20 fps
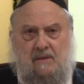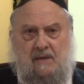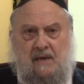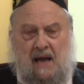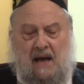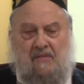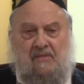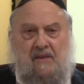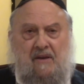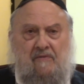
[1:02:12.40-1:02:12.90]

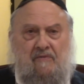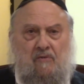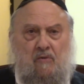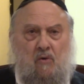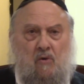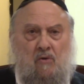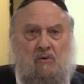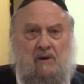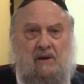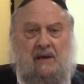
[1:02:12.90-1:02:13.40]
And
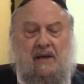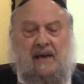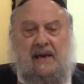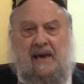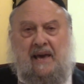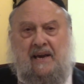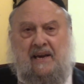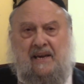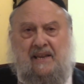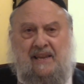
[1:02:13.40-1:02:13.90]
therefore,
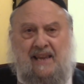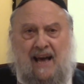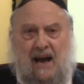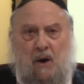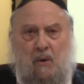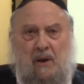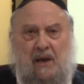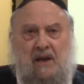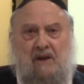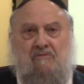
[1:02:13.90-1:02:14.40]
it can
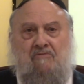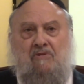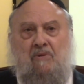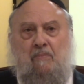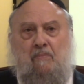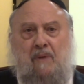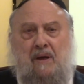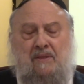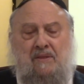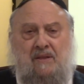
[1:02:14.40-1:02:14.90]
now
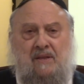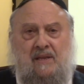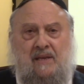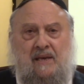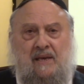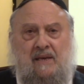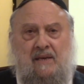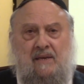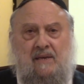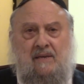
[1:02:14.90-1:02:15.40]

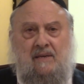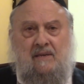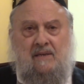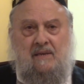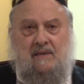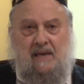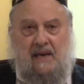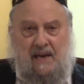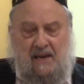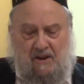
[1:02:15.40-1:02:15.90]
incrementally
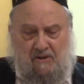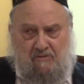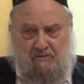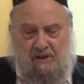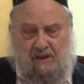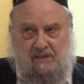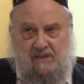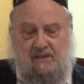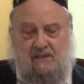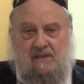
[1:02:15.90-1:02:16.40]

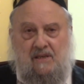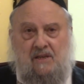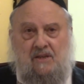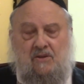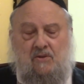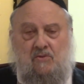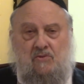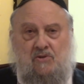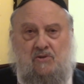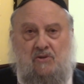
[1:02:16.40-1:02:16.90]
increase the
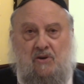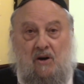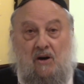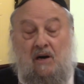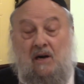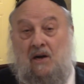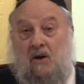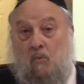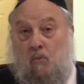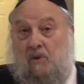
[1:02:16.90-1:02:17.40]
Kedusha,
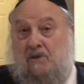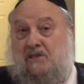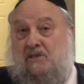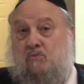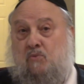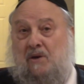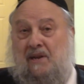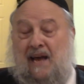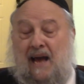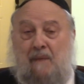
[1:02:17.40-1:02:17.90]
which is
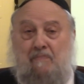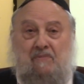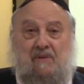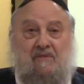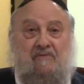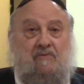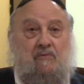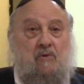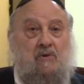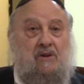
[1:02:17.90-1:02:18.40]
what happened
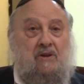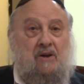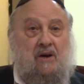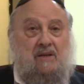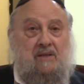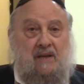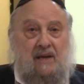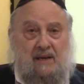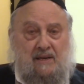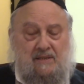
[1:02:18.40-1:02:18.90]
in
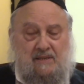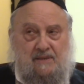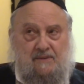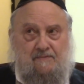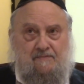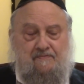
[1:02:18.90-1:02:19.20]
49 days.